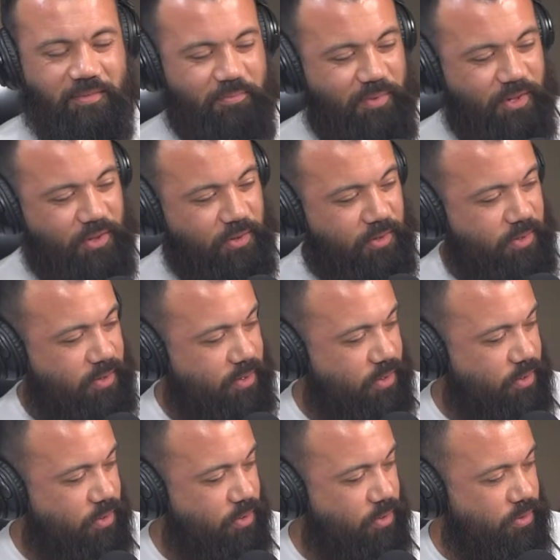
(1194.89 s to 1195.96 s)
but
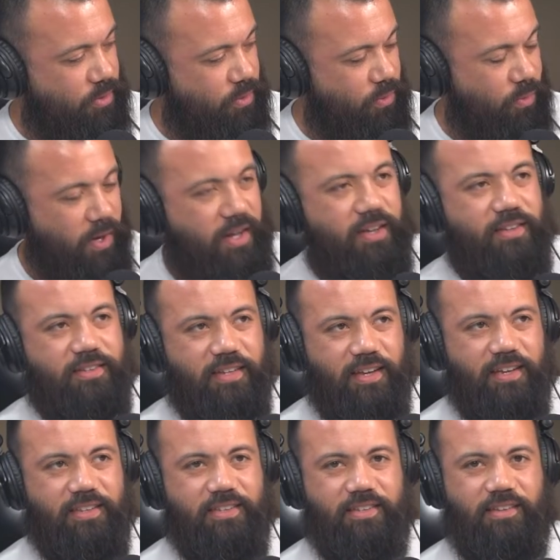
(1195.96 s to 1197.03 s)
the way it
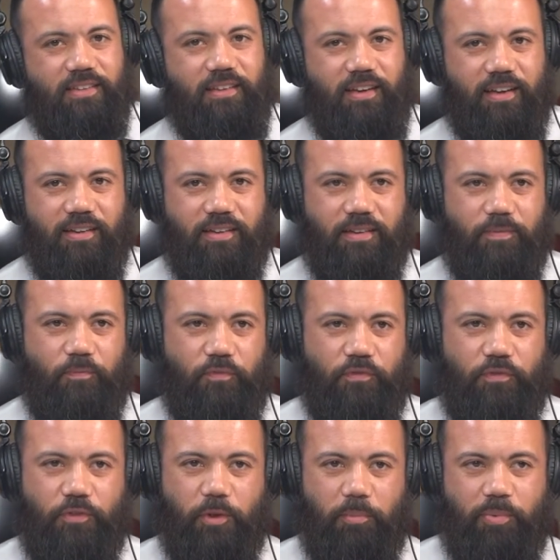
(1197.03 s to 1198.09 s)
tastes, like
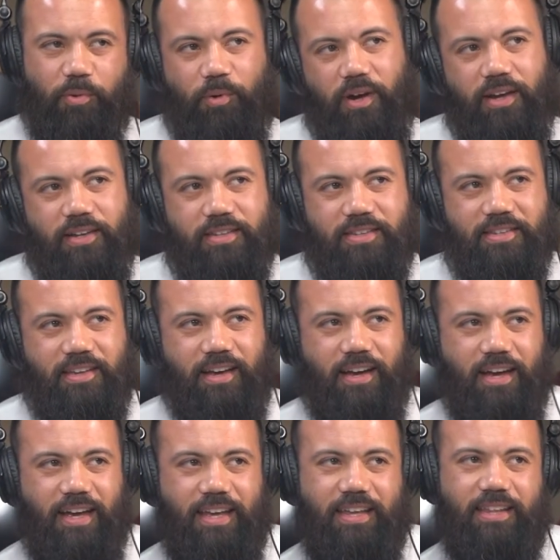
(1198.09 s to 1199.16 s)
for the price,
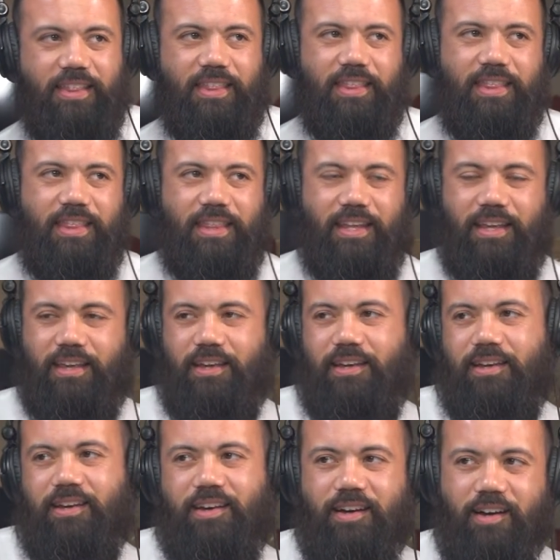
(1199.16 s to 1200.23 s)
I
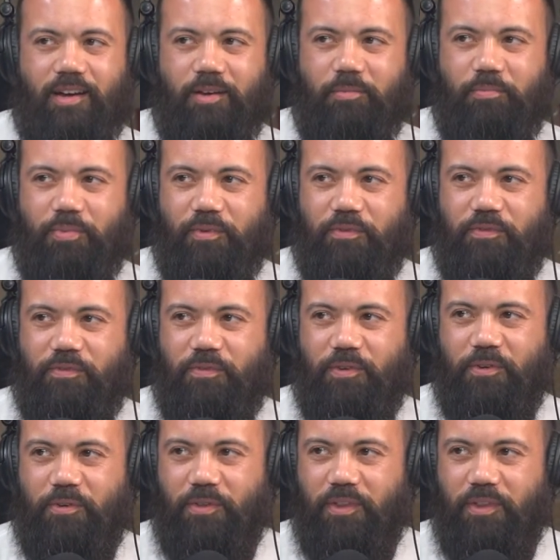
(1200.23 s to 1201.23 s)
think I prefer